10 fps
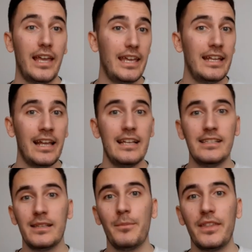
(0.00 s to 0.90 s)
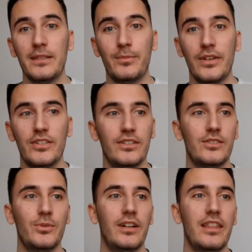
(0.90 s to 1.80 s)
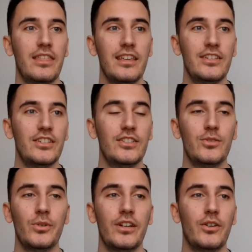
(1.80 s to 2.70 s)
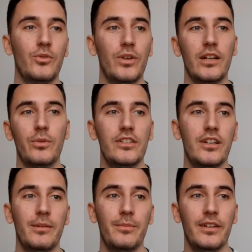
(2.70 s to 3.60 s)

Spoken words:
it has something special to it. I think she's doing a great job.